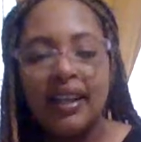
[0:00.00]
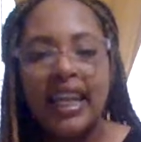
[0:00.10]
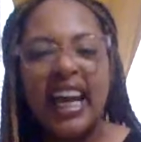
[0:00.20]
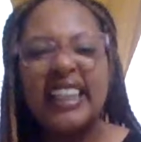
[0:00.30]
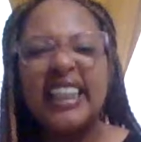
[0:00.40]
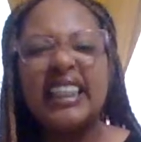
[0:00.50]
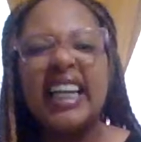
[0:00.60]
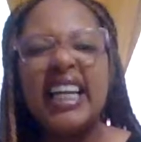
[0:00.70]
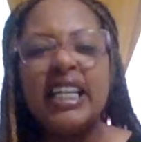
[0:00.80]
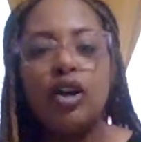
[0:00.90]
They can't take the
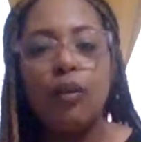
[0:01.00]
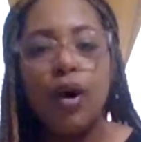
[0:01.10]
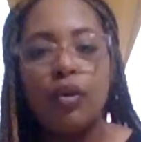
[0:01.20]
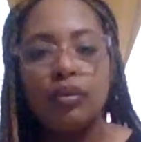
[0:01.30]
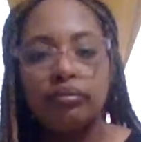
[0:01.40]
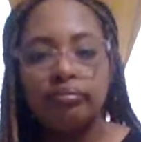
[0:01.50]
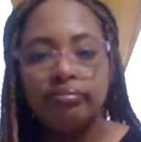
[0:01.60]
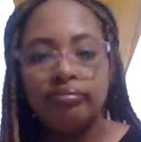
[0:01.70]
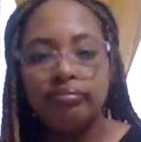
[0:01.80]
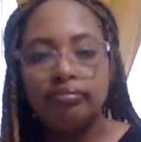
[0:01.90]
heat no more.
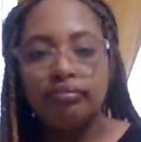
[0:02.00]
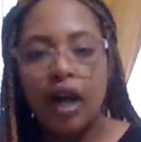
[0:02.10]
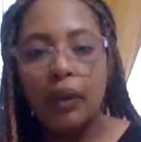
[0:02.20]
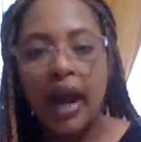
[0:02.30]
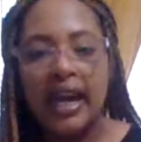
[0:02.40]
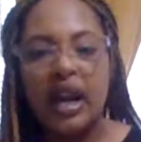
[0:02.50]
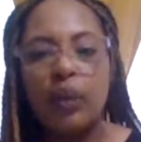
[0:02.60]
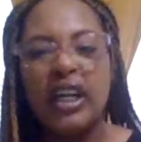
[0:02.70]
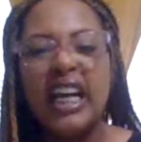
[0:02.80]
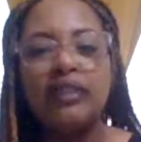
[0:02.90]
Okay, they
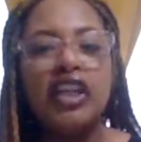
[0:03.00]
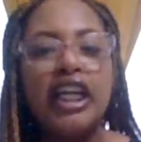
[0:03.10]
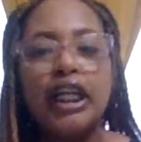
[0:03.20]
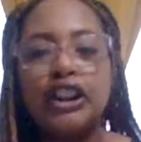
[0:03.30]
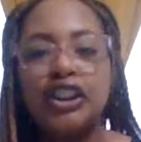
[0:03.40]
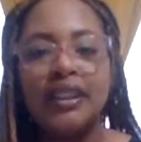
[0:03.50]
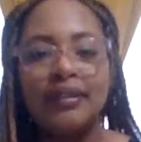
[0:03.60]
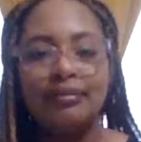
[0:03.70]
running out the kitchen